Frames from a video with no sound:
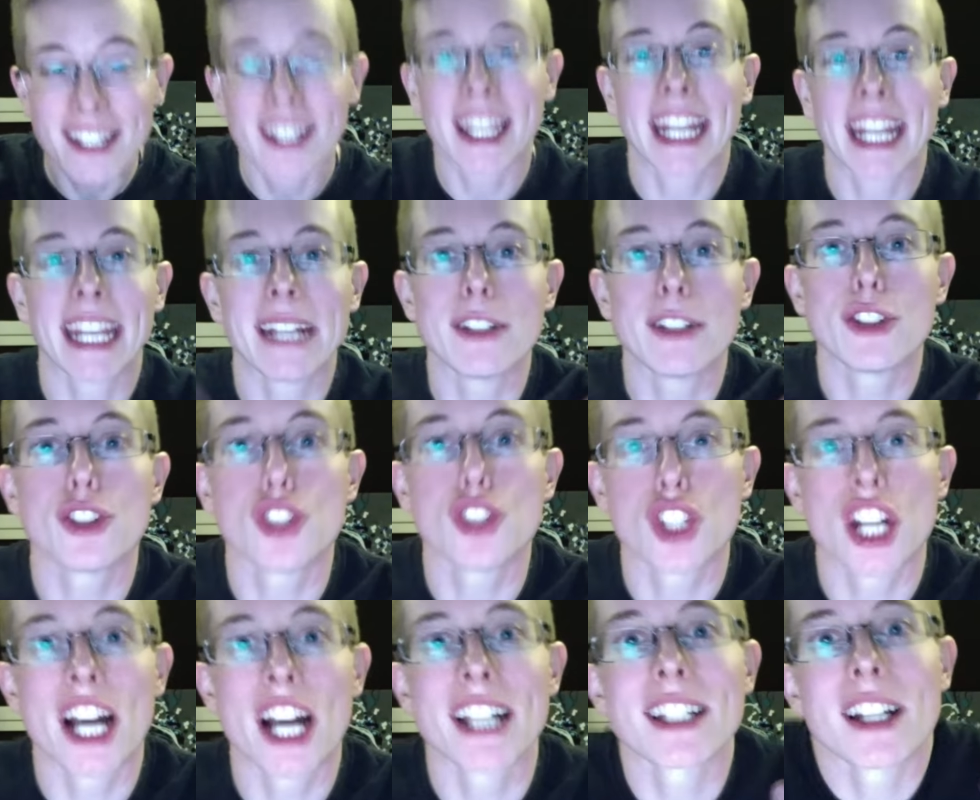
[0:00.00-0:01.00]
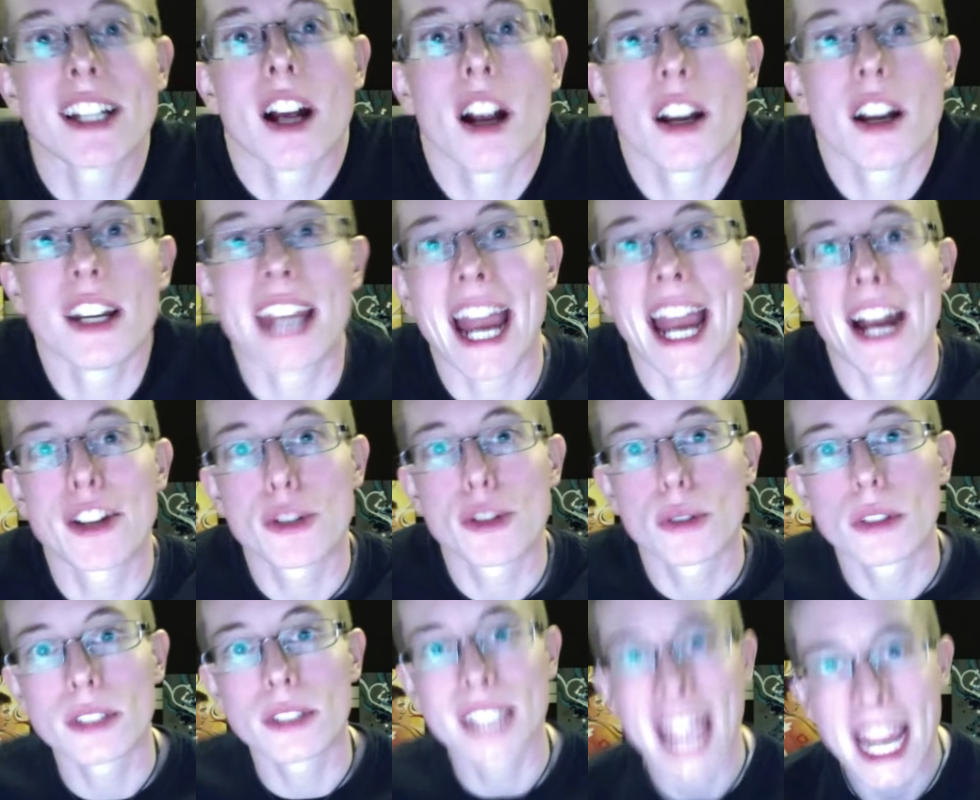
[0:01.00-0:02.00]
Like it's just our
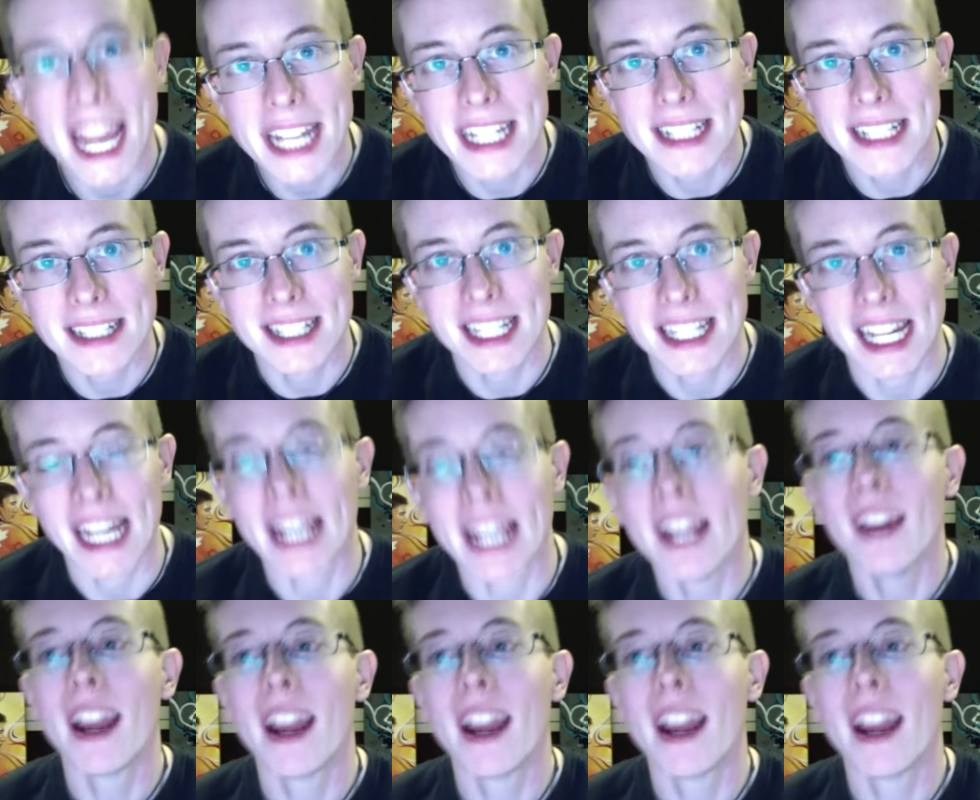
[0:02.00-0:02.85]
natural tendency.